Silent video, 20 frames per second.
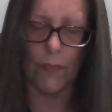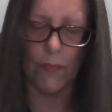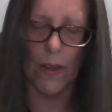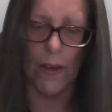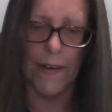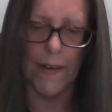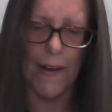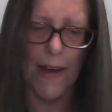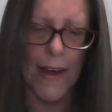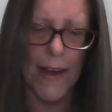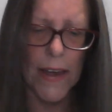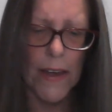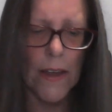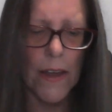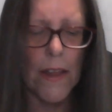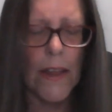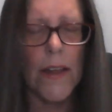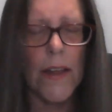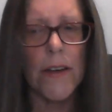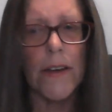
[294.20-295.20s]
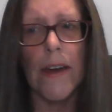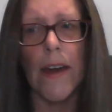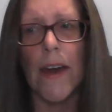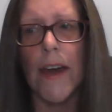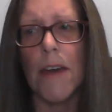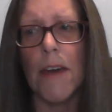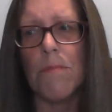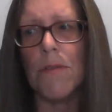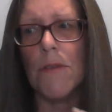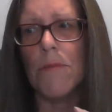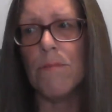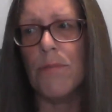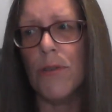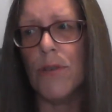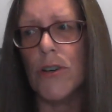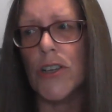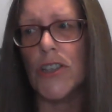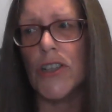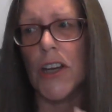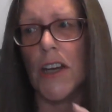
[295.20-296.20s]
Okay? Keep
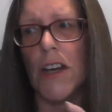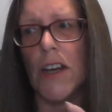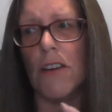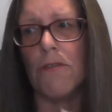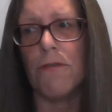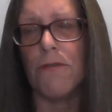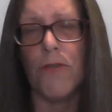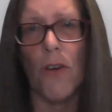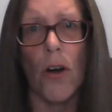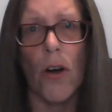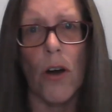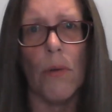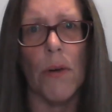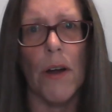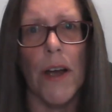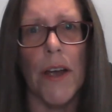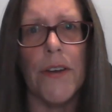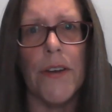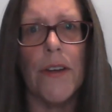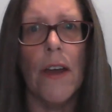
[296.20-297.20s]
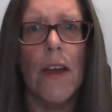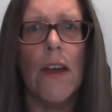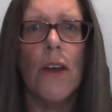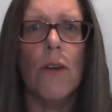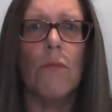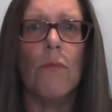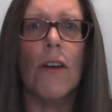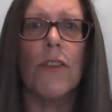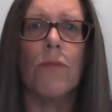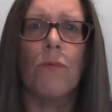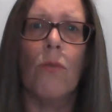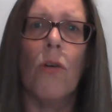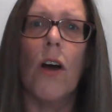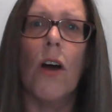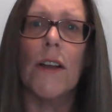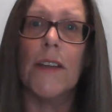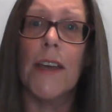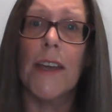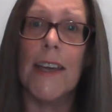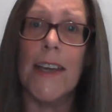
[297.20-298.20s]
pushing forward with
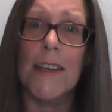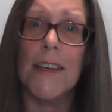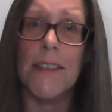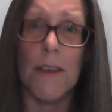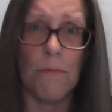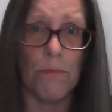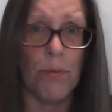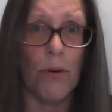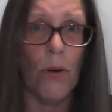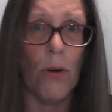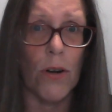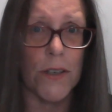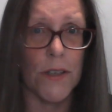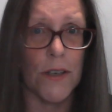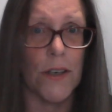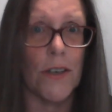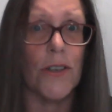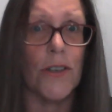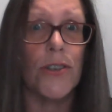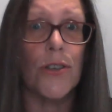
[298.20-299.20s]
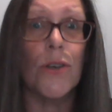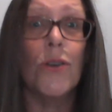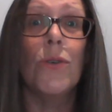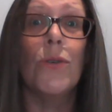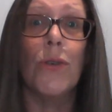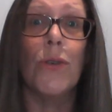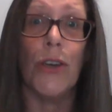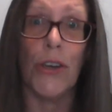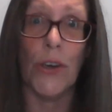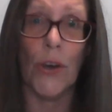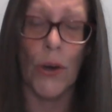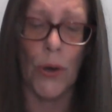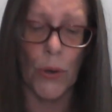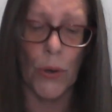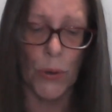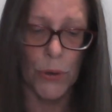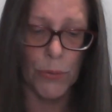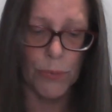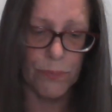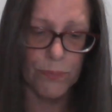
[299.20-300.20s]
what is important to
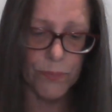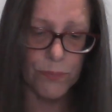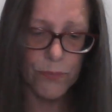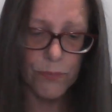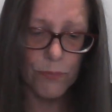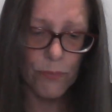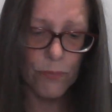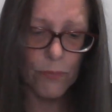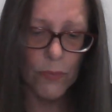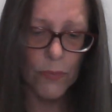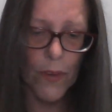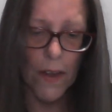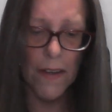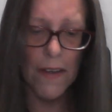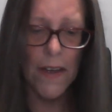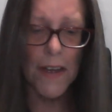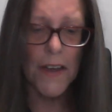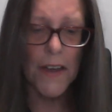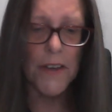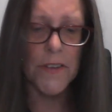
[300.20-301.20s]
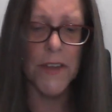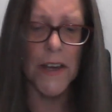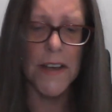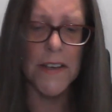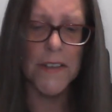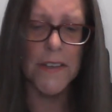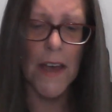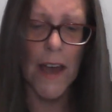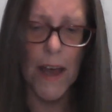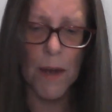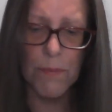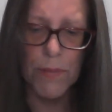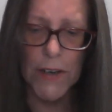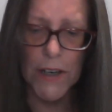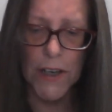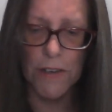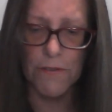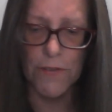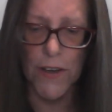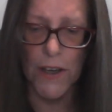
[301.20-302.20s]
you. Things are
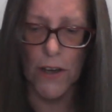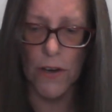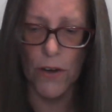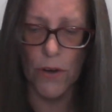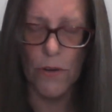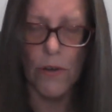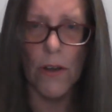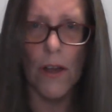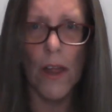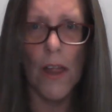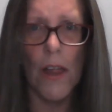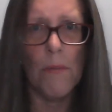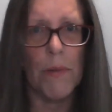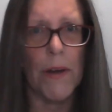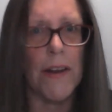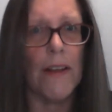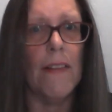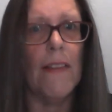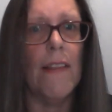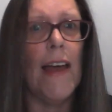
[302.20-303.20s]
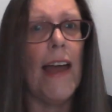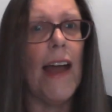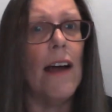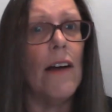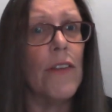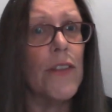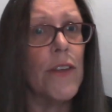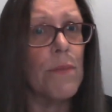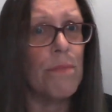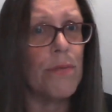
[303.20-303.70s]
happening for you, but allow the